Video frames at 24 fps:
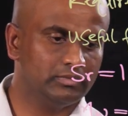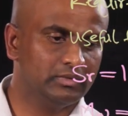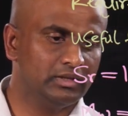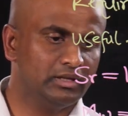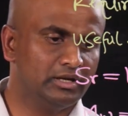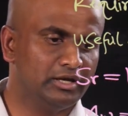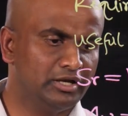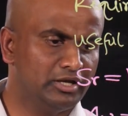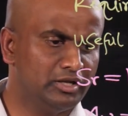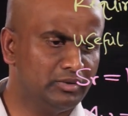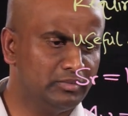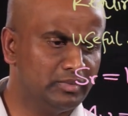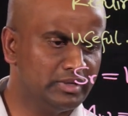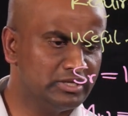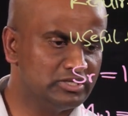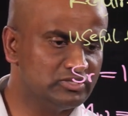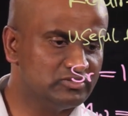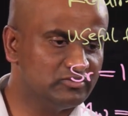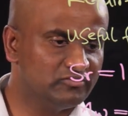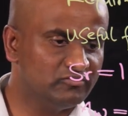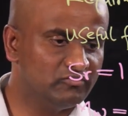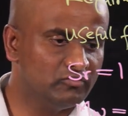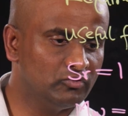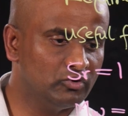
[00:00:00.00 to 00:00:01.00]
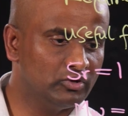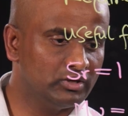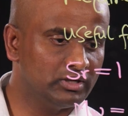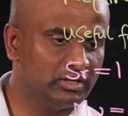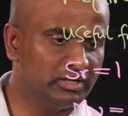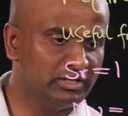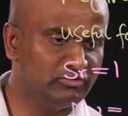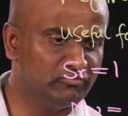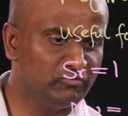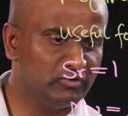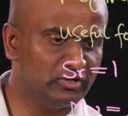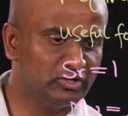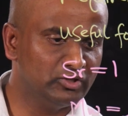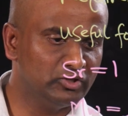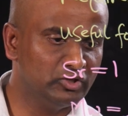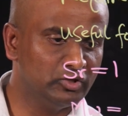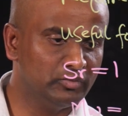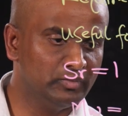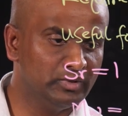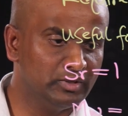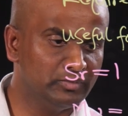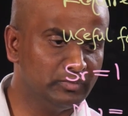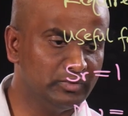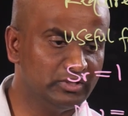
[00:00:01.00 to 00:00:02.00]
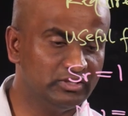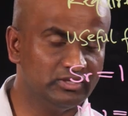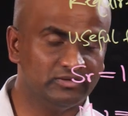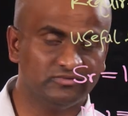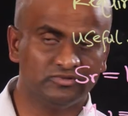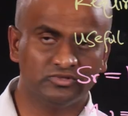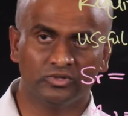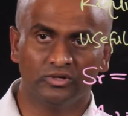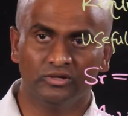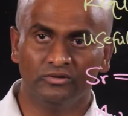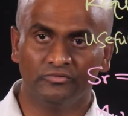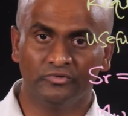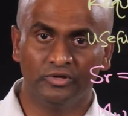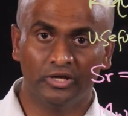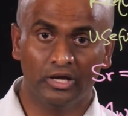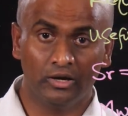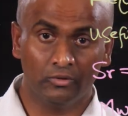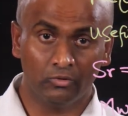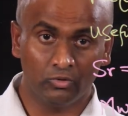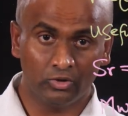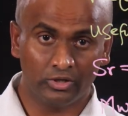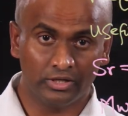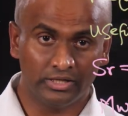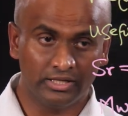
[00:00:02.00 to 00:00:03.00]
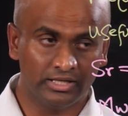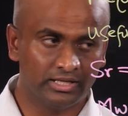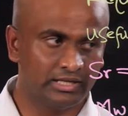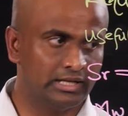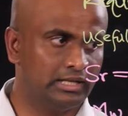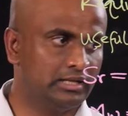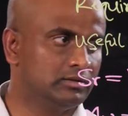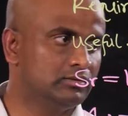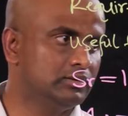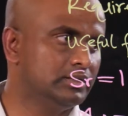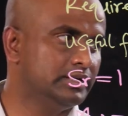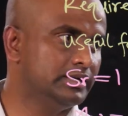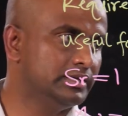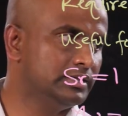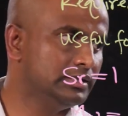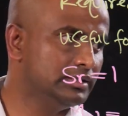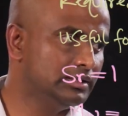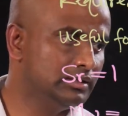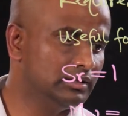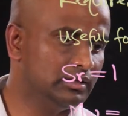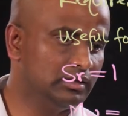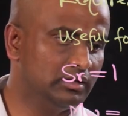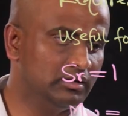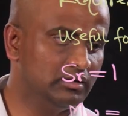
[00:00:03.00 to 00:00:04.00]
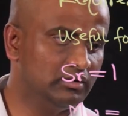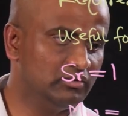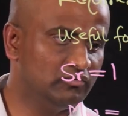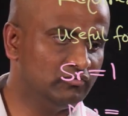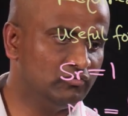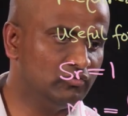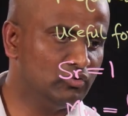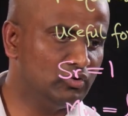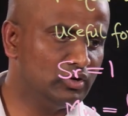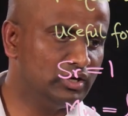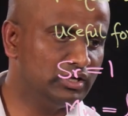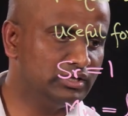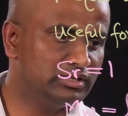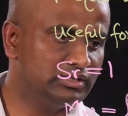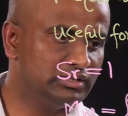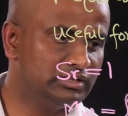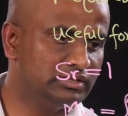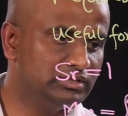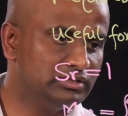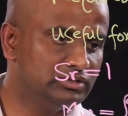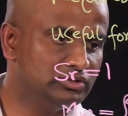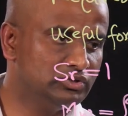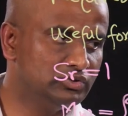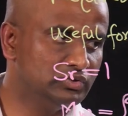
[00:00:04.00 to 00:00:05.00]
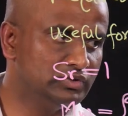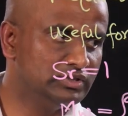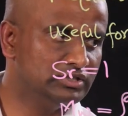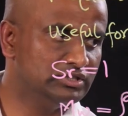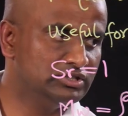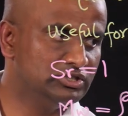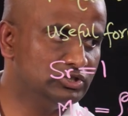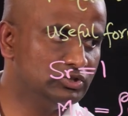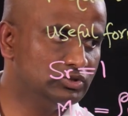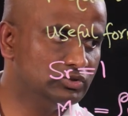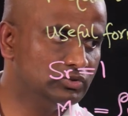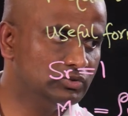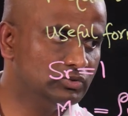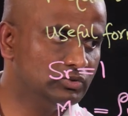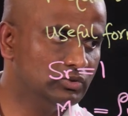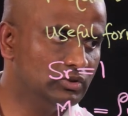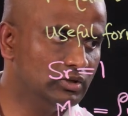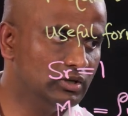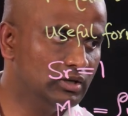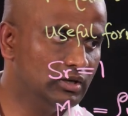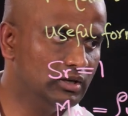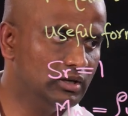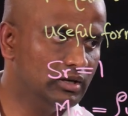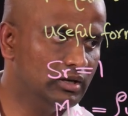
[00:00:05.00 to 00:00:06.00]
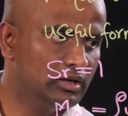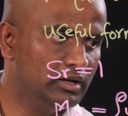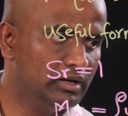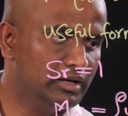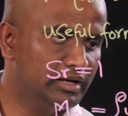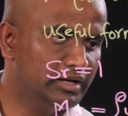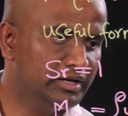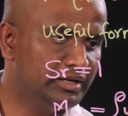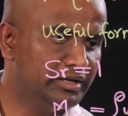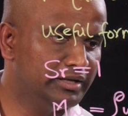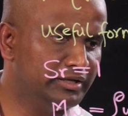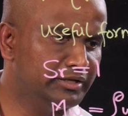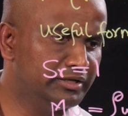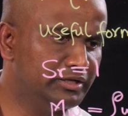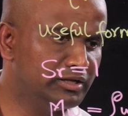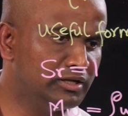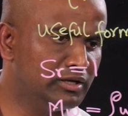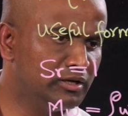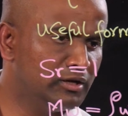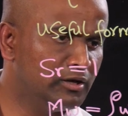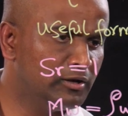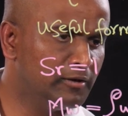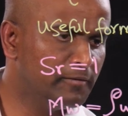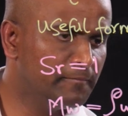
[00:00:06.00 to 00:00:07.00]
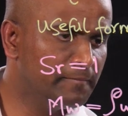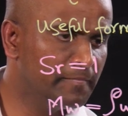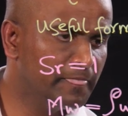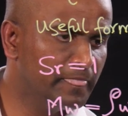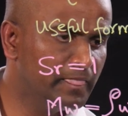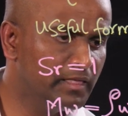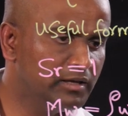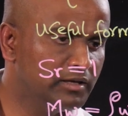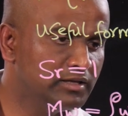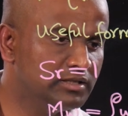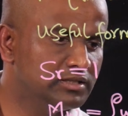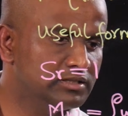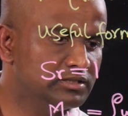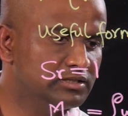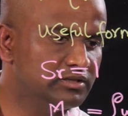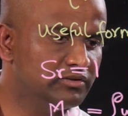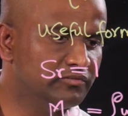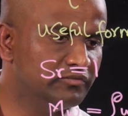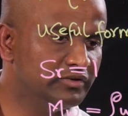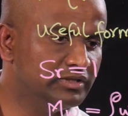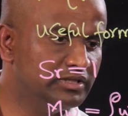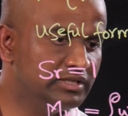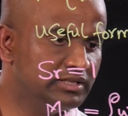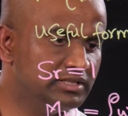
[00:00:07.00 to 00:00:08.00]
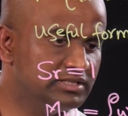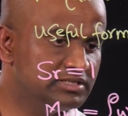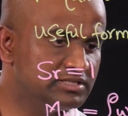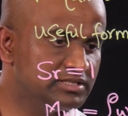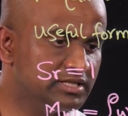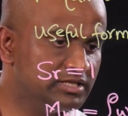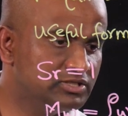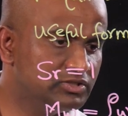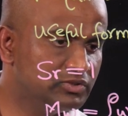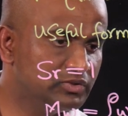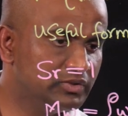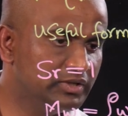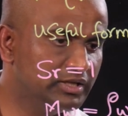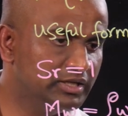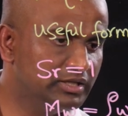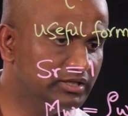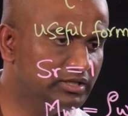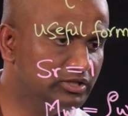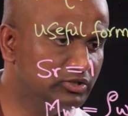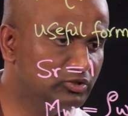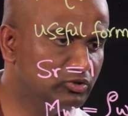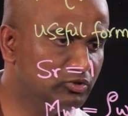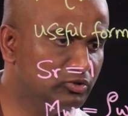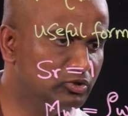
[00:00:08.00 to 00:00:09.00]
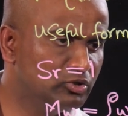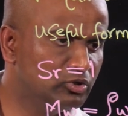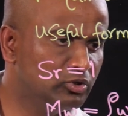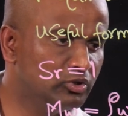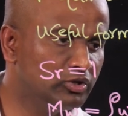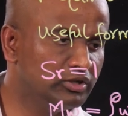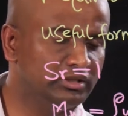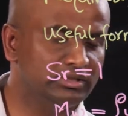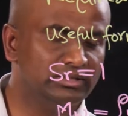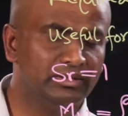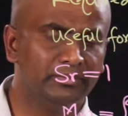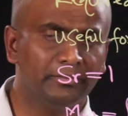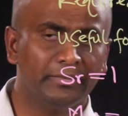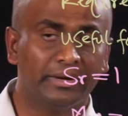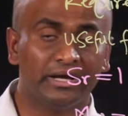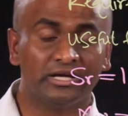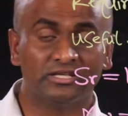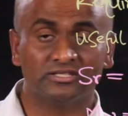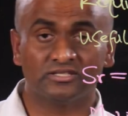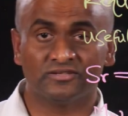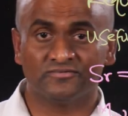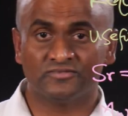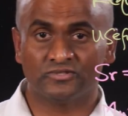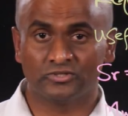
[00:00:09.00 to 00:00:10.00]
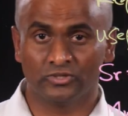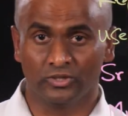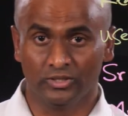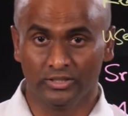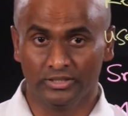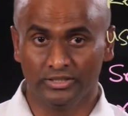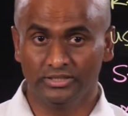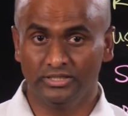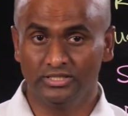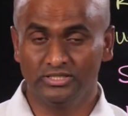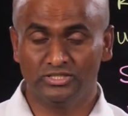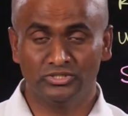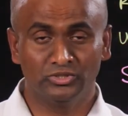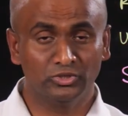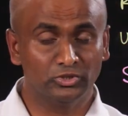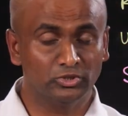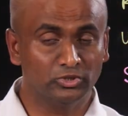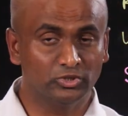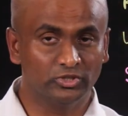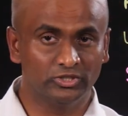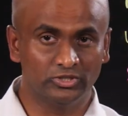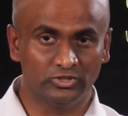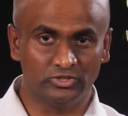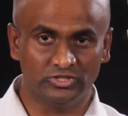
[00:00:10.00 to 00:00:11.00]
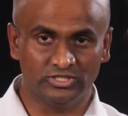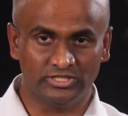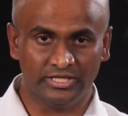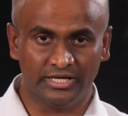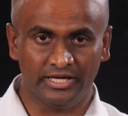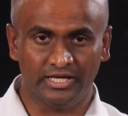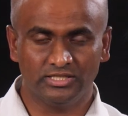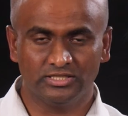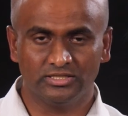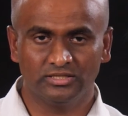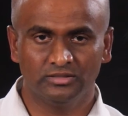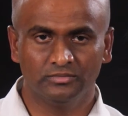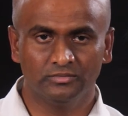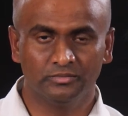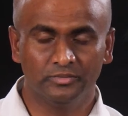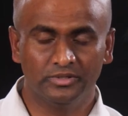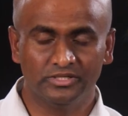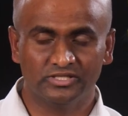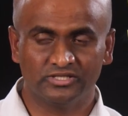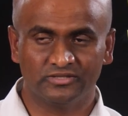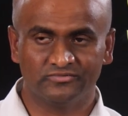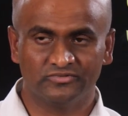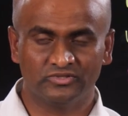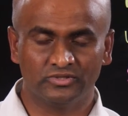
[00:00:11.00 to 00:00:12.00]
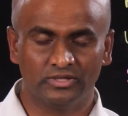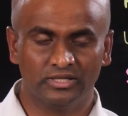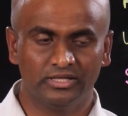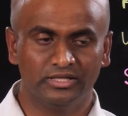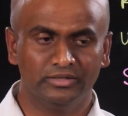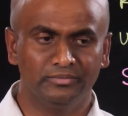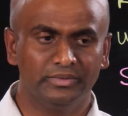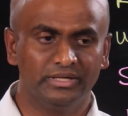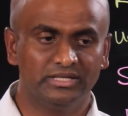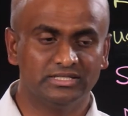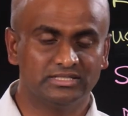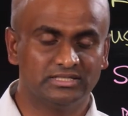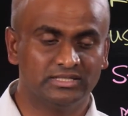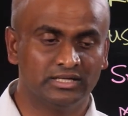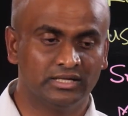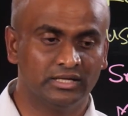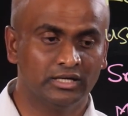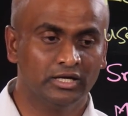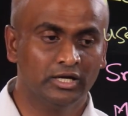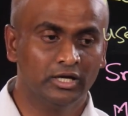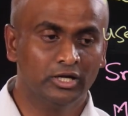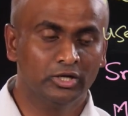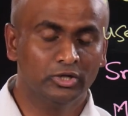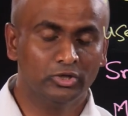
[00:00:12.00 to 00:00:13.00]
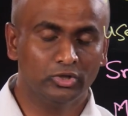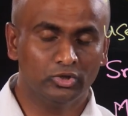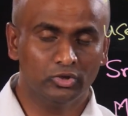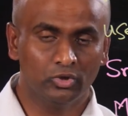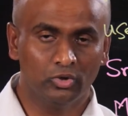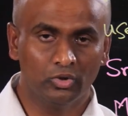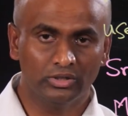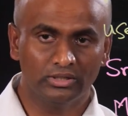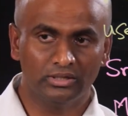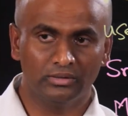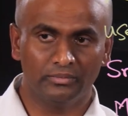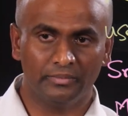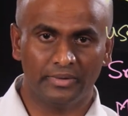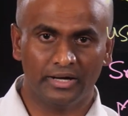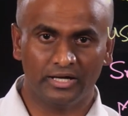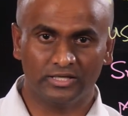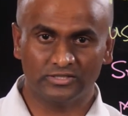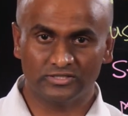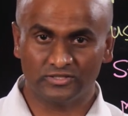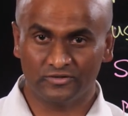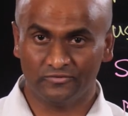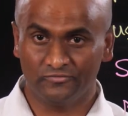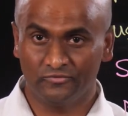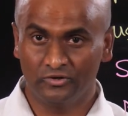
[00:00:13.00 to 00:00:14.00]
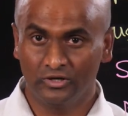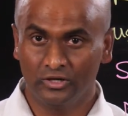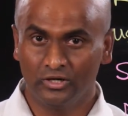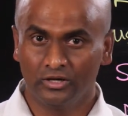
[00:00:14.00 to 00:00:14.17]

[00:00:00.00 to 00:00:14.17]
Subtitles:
and mass of water in 1 cubic meter of soil we have already calculated 422, and whether it is saturated or not, the mass of solid is not going to change. Mass of solid means the total mass of